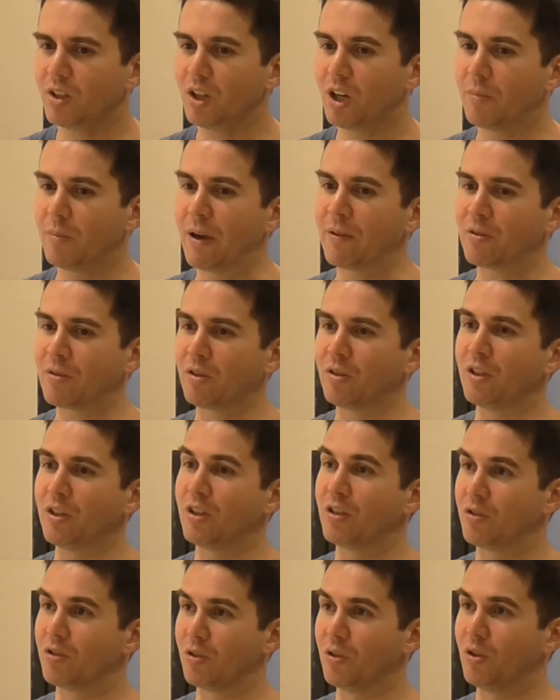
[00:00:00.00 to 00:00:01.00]
I'm absolutely
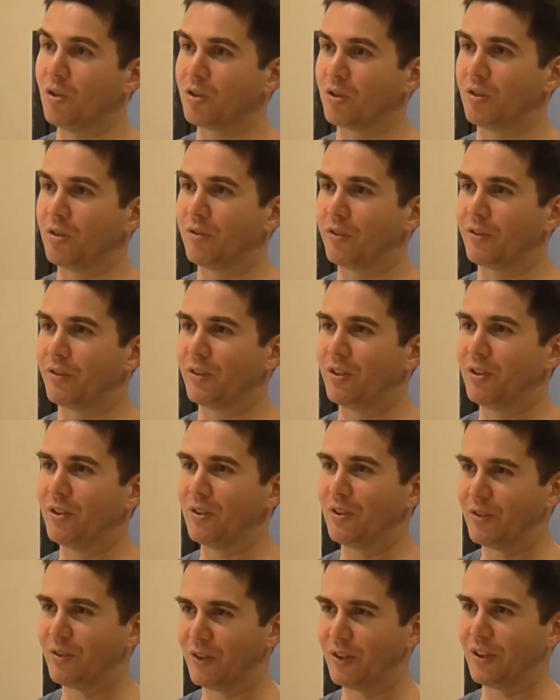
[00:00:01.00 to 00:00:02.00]
exhausted
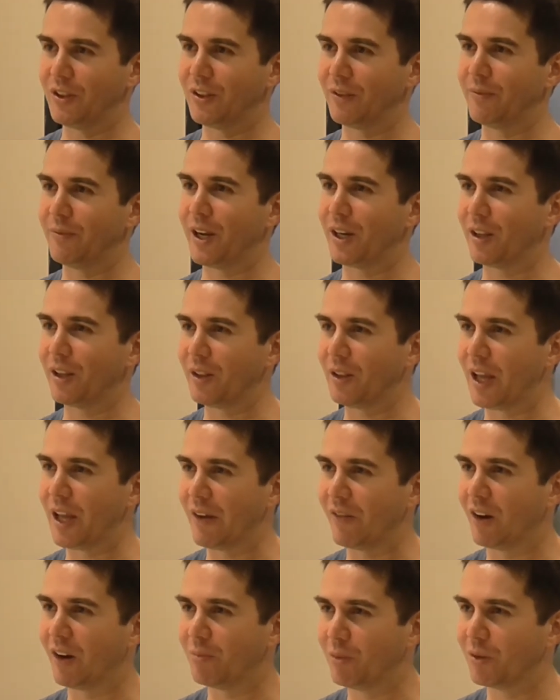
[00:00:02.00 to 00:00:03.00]
with the amount of
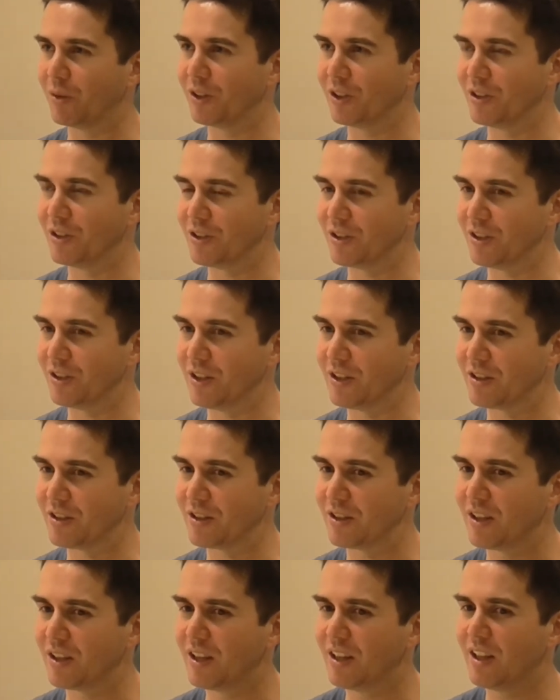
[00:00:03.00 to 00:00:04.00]
labour I put into
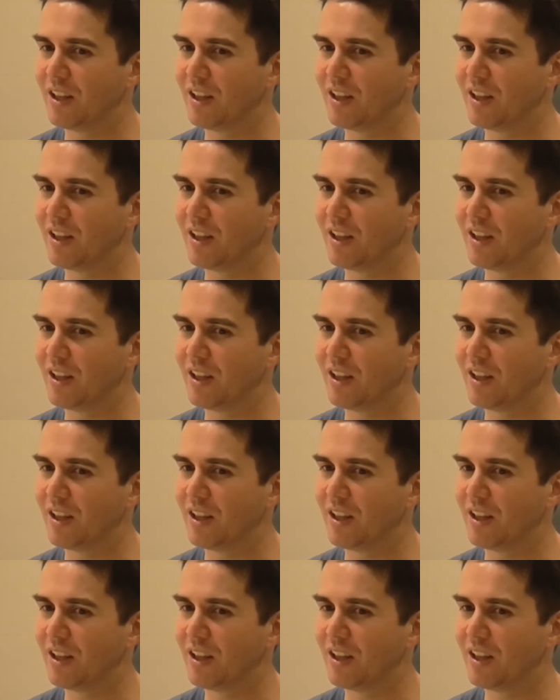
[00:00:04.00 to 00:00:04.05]
this.